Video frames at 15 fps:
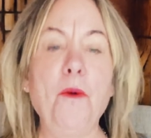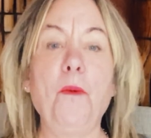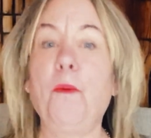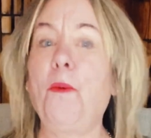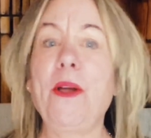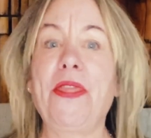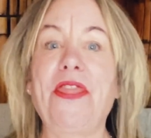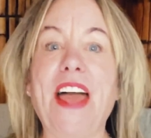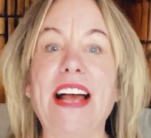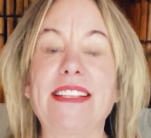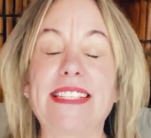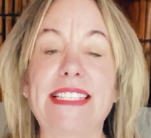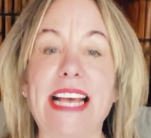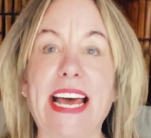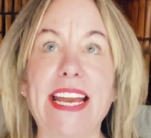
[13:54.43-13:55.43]
With
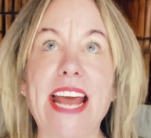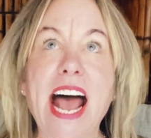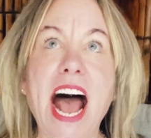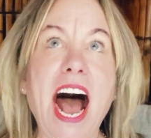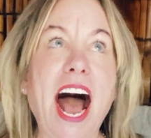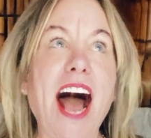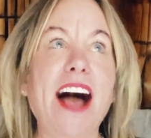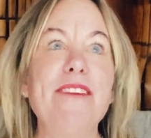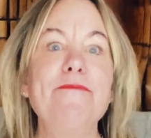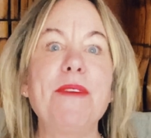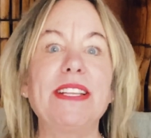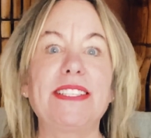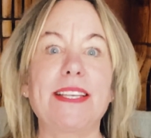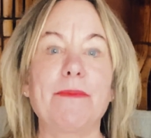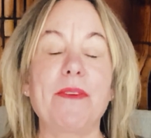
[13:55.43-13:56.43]
that said, I've
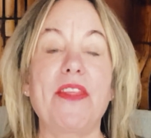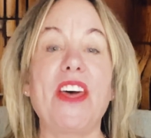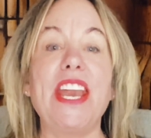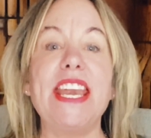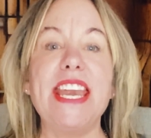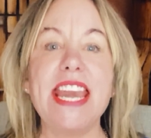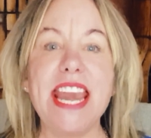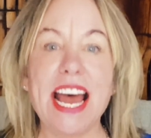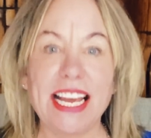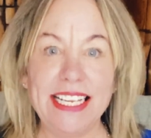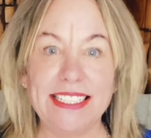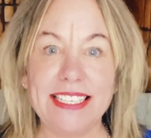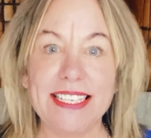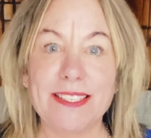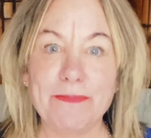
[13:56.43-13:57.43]
met some of the
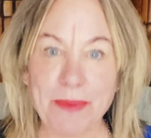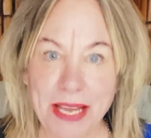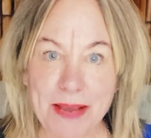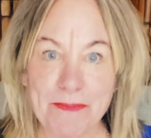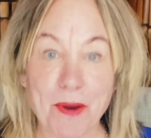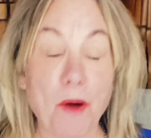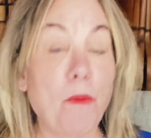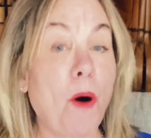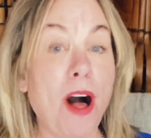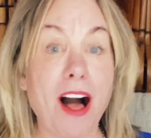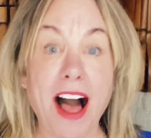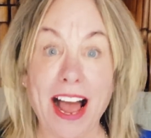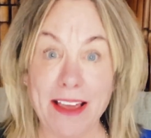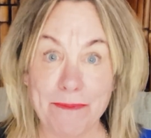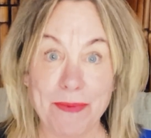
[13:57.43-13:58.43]
nicest people while
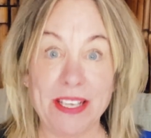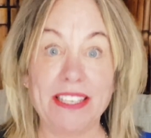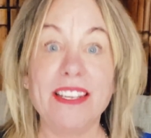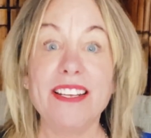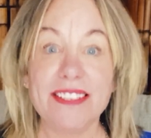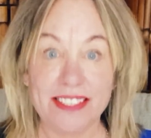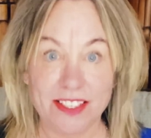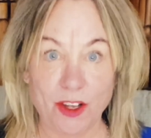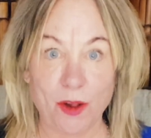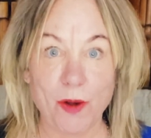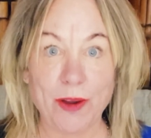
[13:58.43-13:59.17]
I've been solo